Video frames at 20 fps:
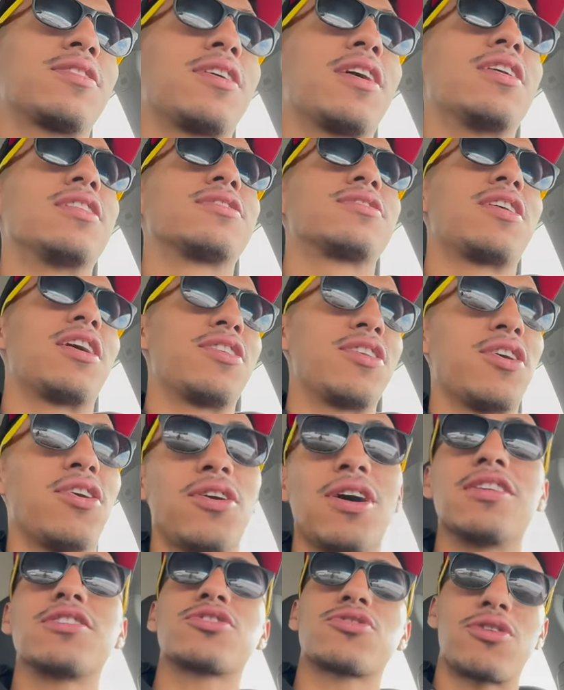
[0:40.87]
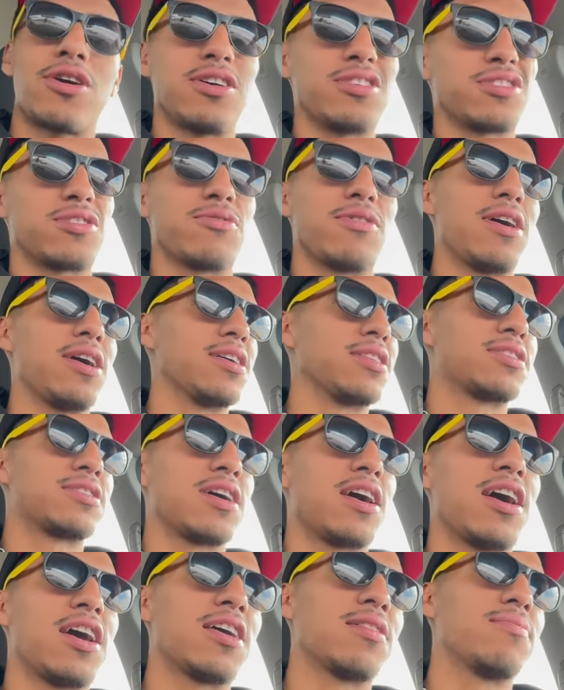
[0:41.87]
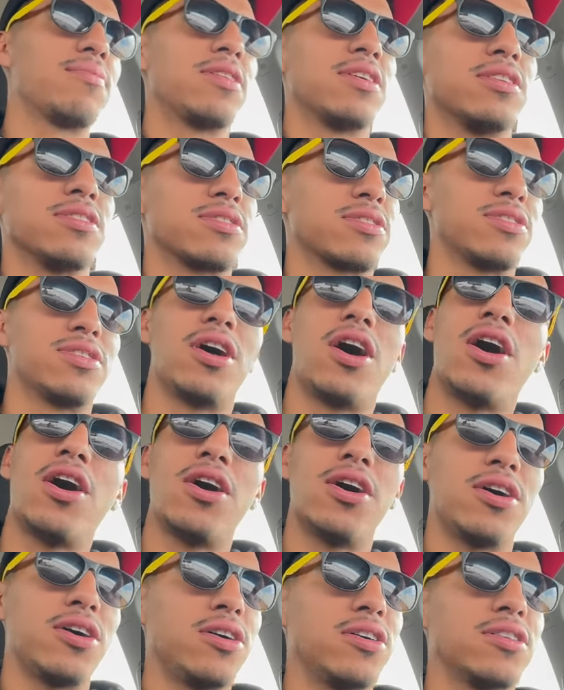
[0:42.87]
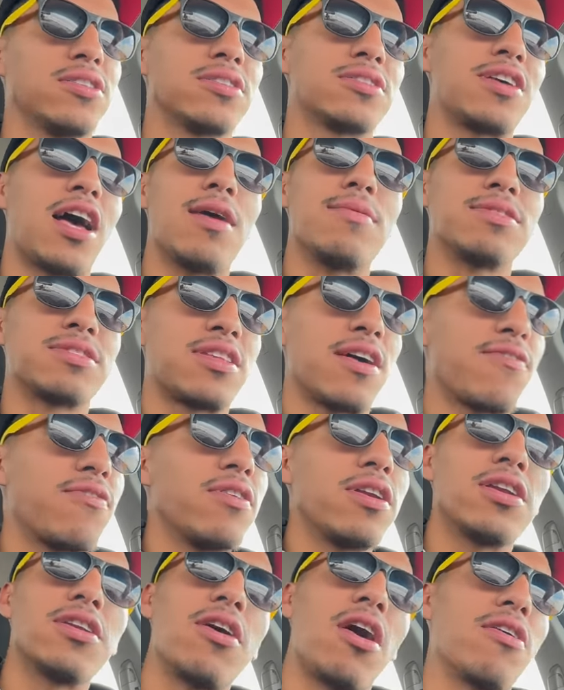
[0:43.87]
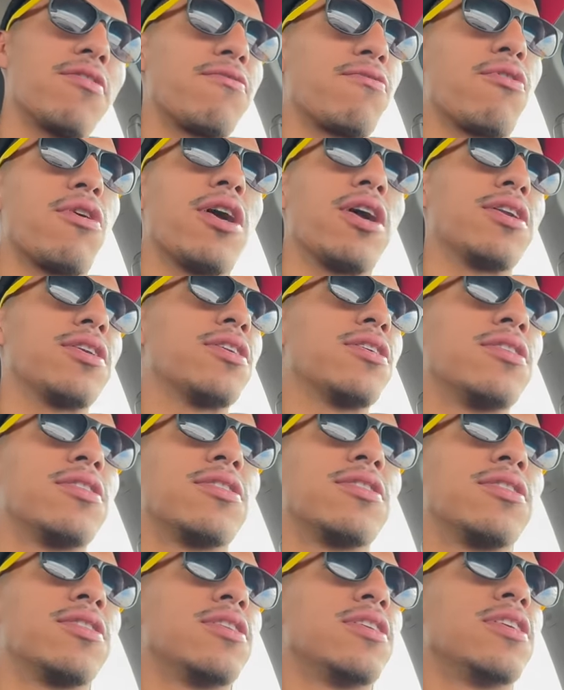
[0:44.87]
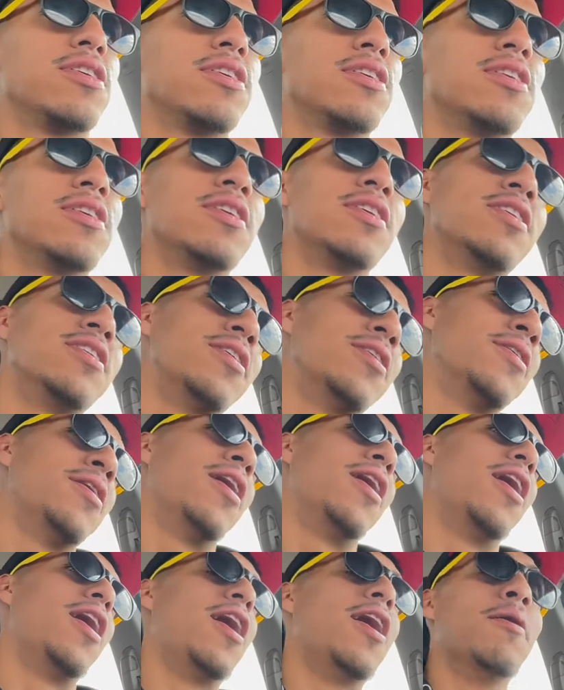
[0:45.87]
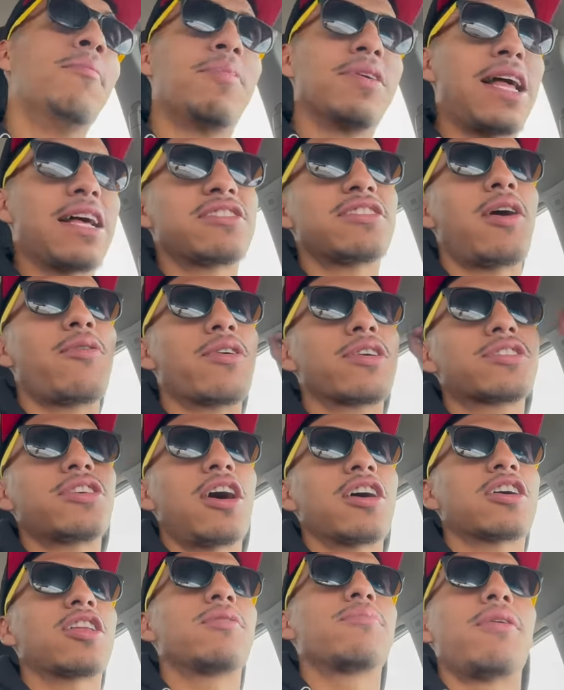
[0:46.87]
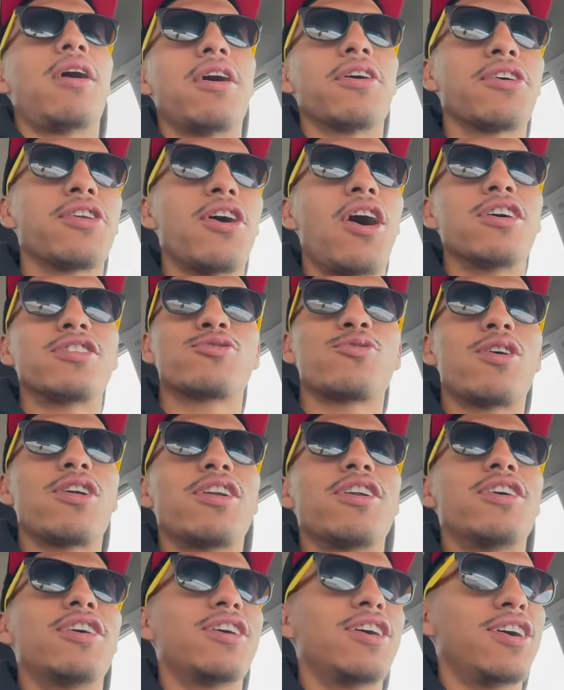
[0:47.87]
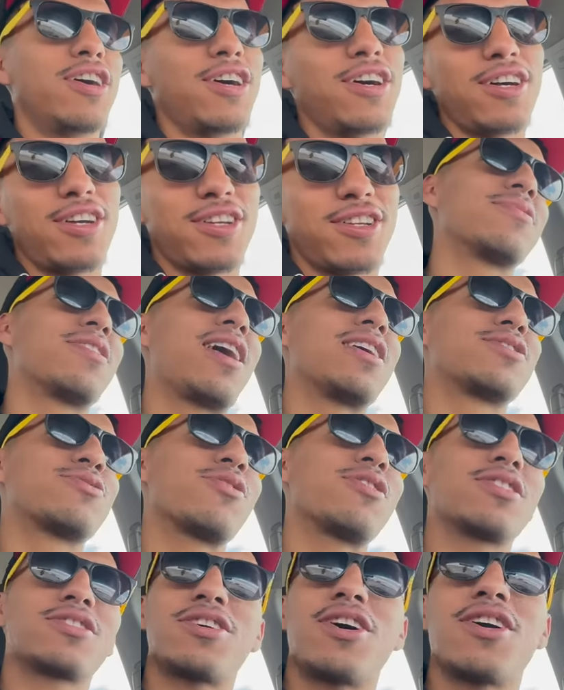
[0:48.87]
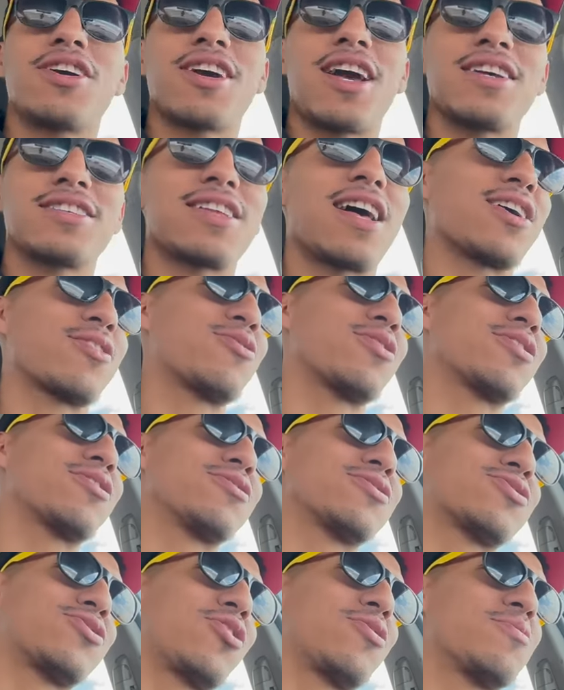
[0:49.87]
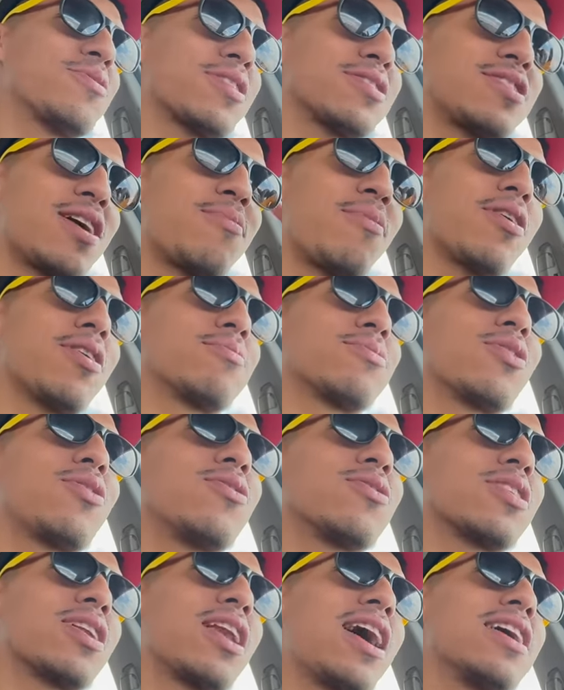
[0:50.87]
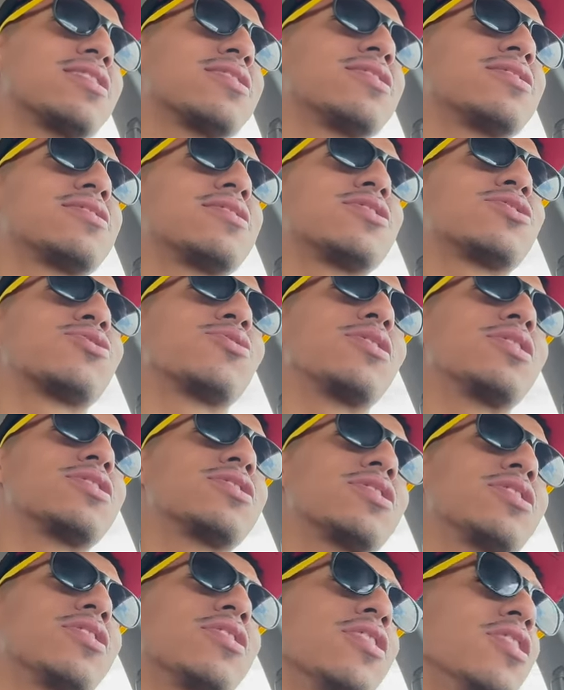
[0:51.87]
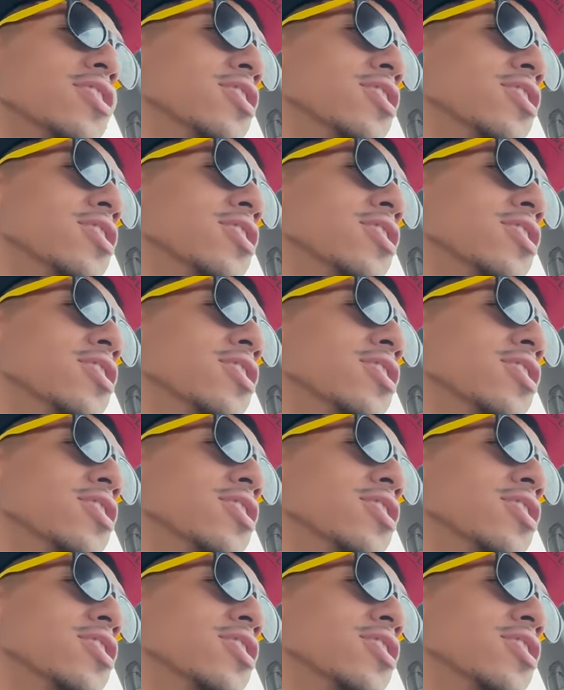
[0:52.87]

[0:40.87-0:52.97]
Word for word: Yes, I know that's crazy, right? Time is not time is definitely not a friend. Um, but that's not what we're talking about. You know, I just wanted to uh, I just want to tell you guys that quick little story because I brought up the whole glasses situation.